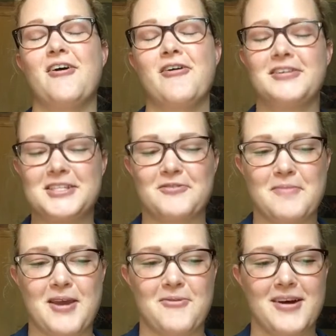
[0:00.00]
Or at least for
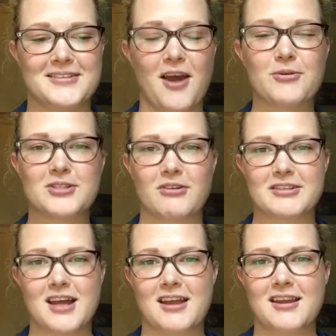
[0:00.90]
me it was. I was so
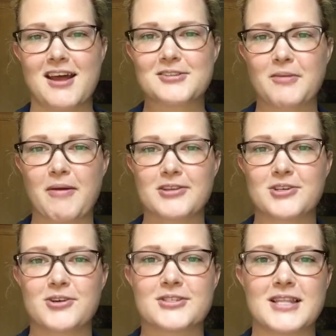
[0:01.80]
excited. I took
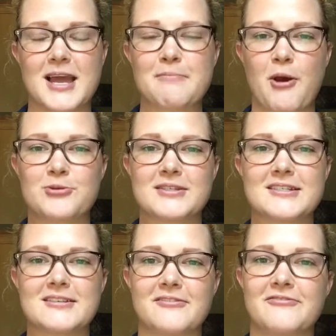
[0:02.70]
pictures and like posted
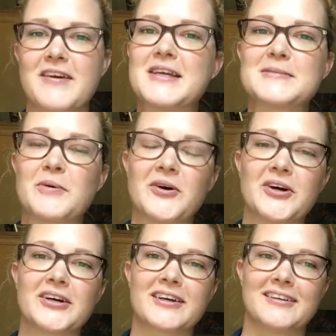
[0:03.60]
it on
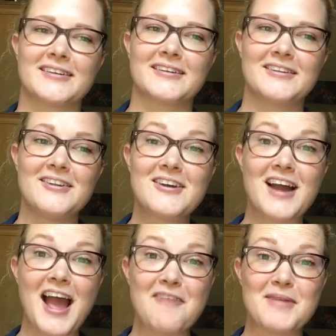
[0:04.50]
Facebook and look,
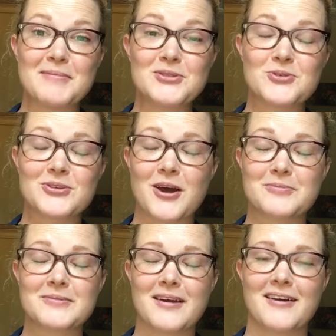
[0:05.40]
I have my menstrual
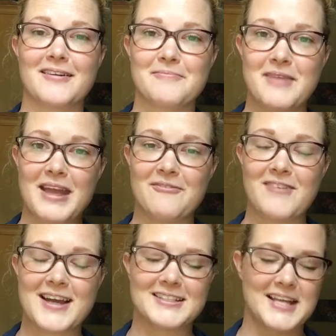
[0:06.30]
cups and
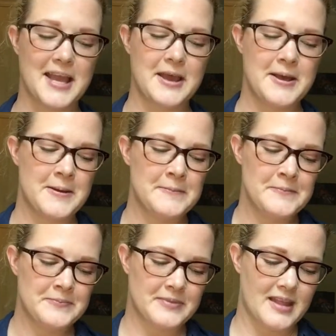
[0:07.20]
finally.
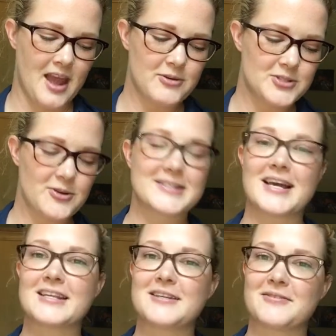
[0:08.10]
I was so
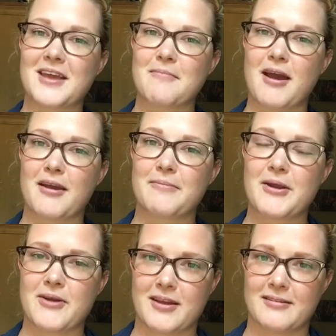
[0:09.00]
excited to get my
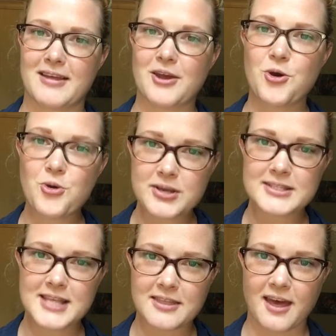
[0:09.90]
period. Like, who can
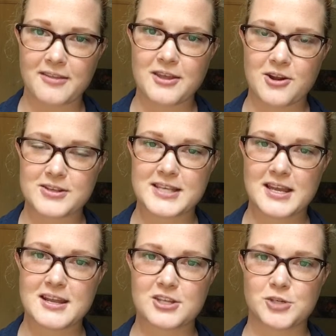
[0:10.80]
say that you're
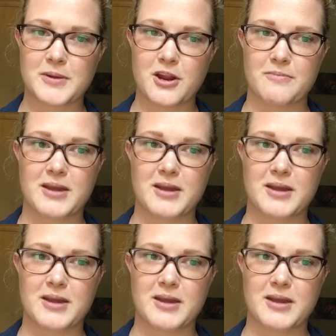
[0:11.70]
excited to get your period?